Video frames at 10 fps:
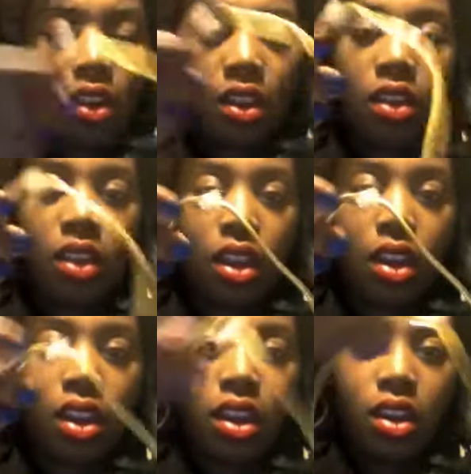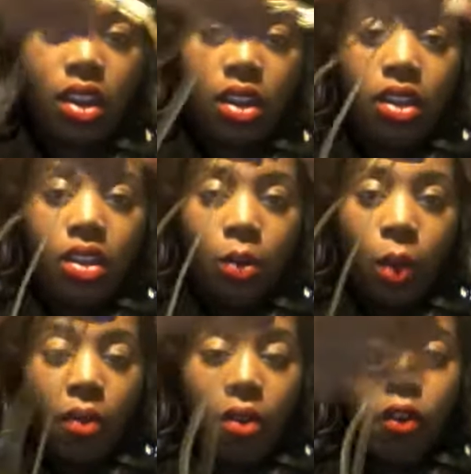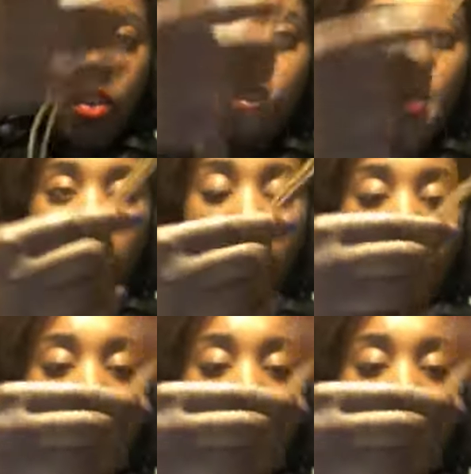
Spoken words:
And then, so we have our first circle.